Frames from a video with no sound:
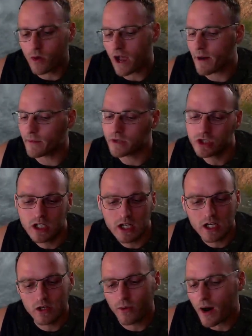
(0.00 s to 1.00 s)
how much chi
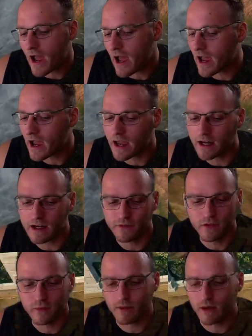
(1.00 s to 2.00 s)
you're at, and if
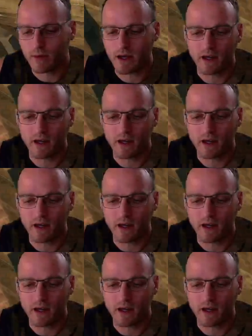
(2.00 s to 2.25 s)
you maybe,